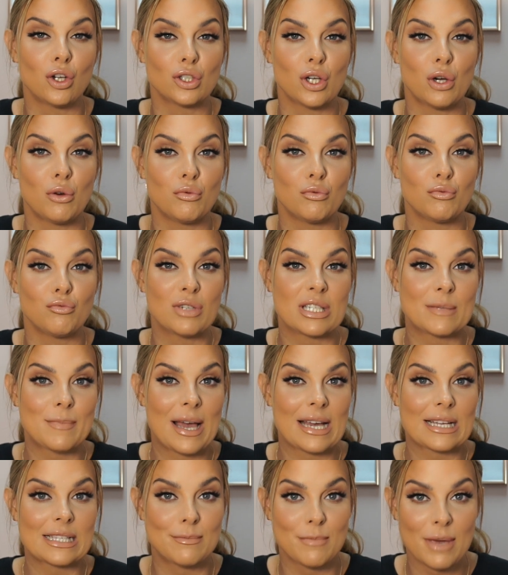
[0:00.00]
or don't
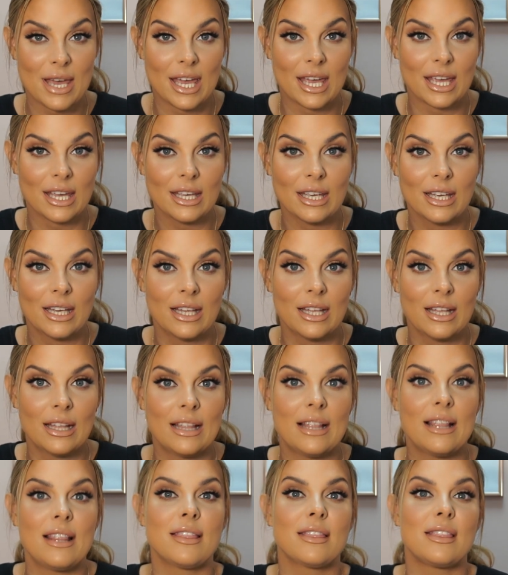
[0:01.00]
respect me,
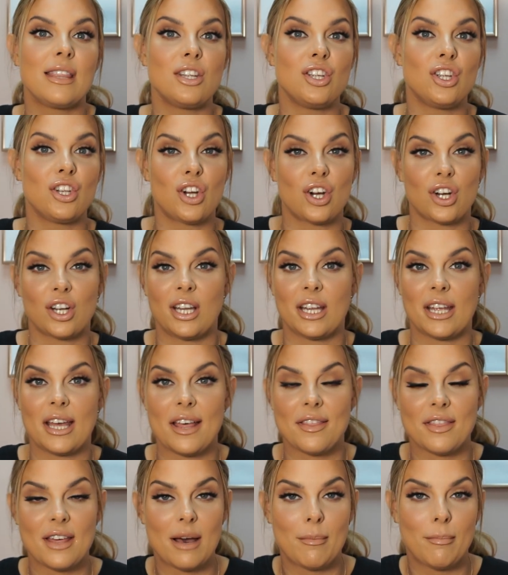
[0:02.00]
then you're not going to
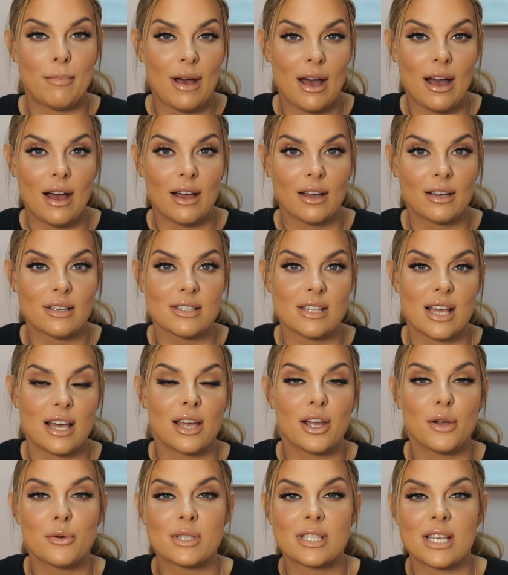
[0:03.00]
get that back. So
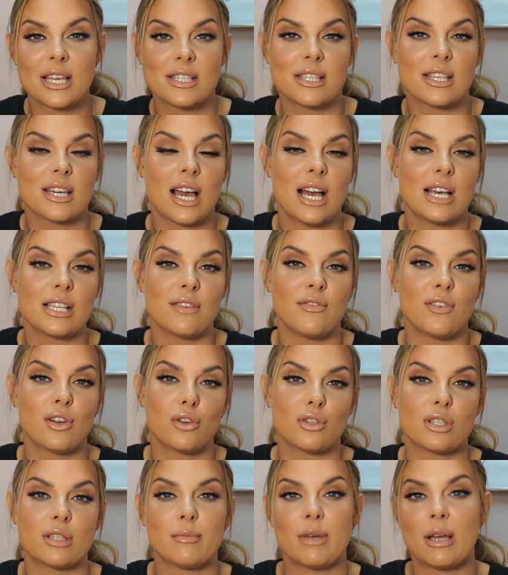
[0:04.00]
I always say to the guys, if
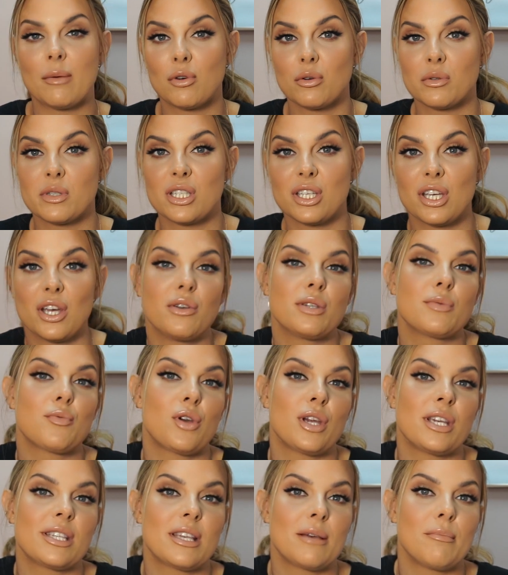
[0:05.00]
you're good to me, I'm good to you. It's
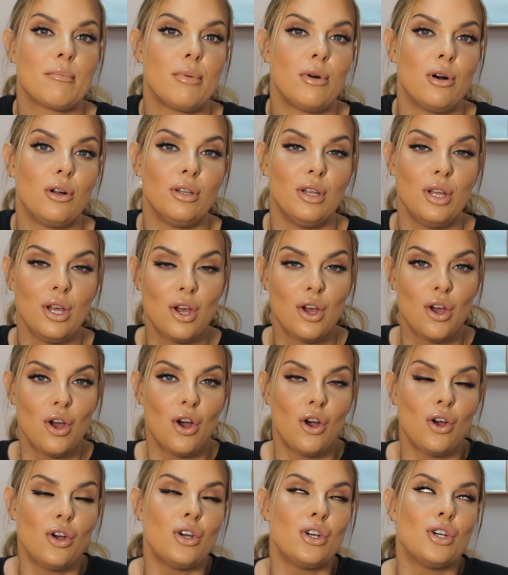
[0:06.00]
pretty simple.
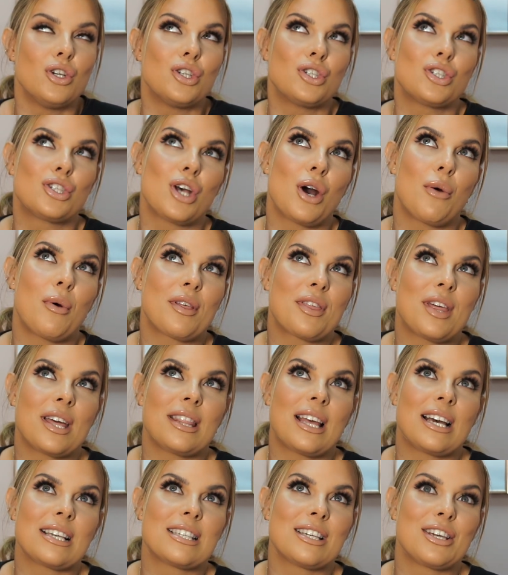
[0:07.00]
So I
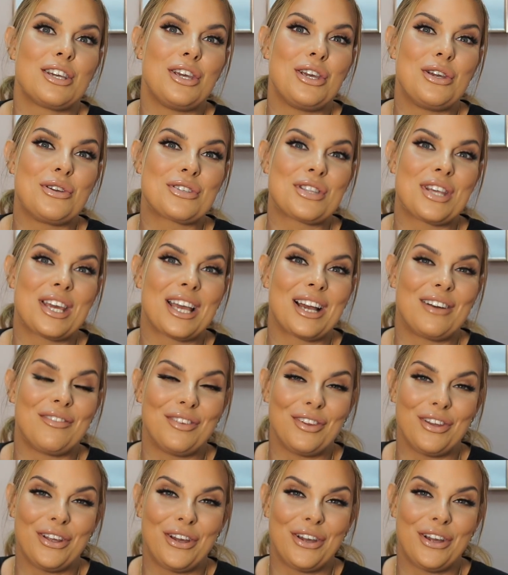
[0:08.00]
think that's a huge thing
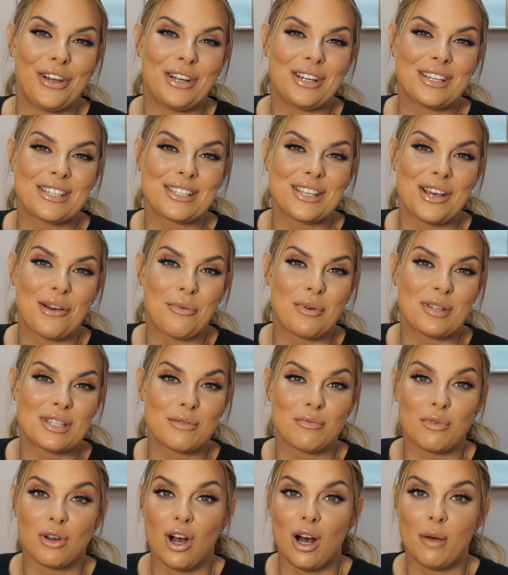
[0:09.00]
I've learned. So when
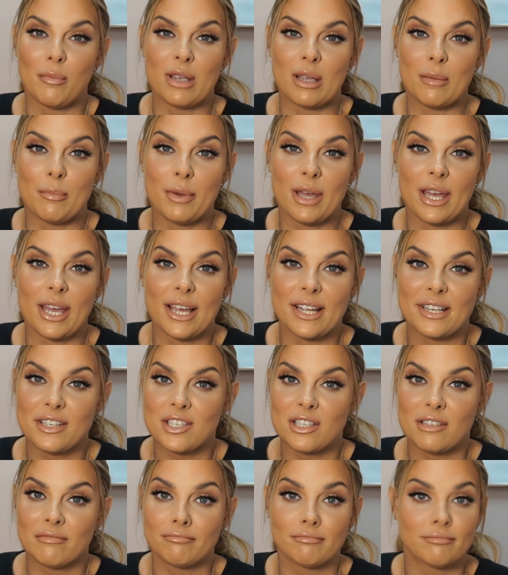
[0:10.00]
someone called me a
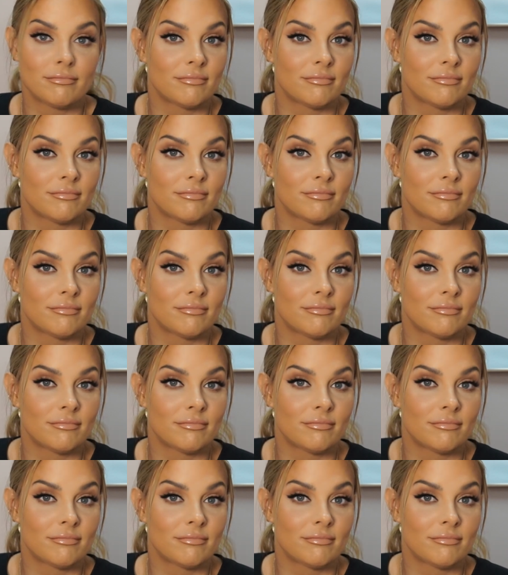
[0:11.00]
bitch,